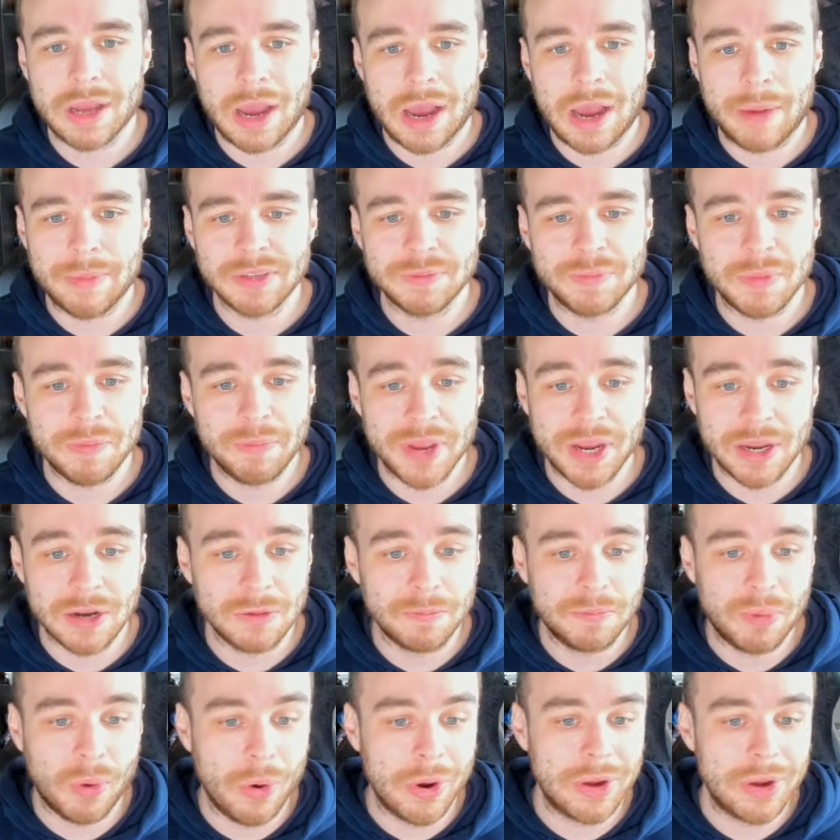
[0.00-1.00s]
He's been picking
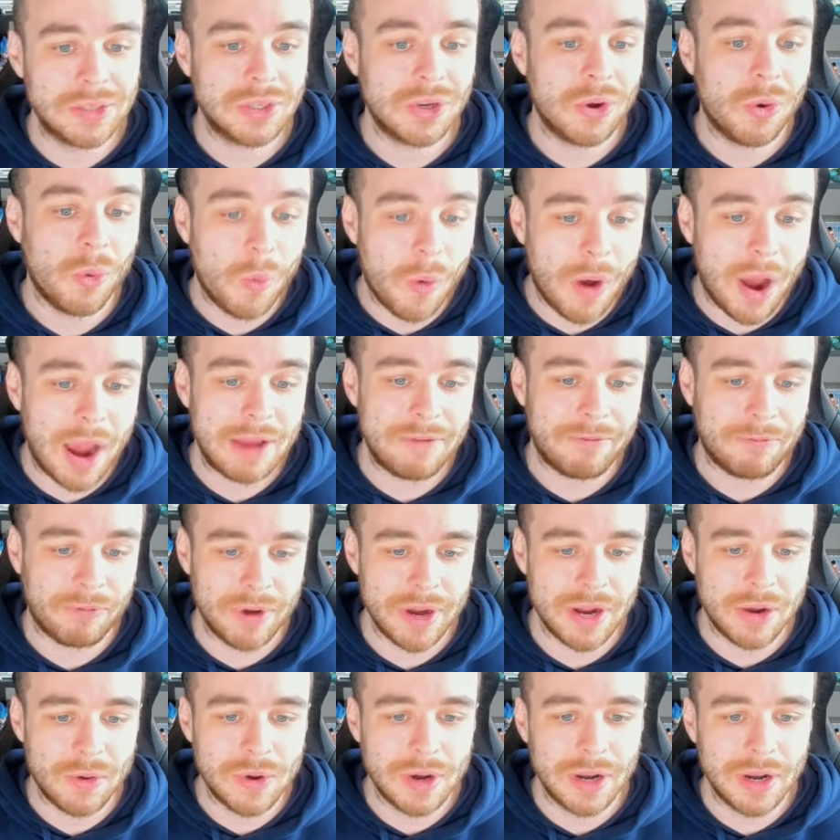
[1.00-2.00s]
up points quite
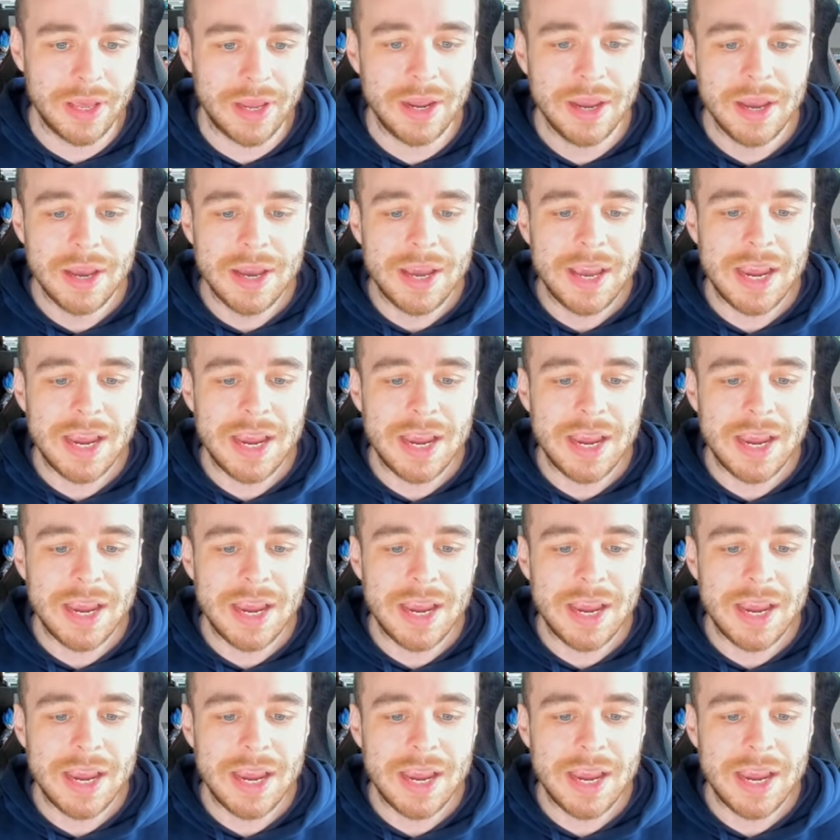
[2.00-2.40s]
frequently.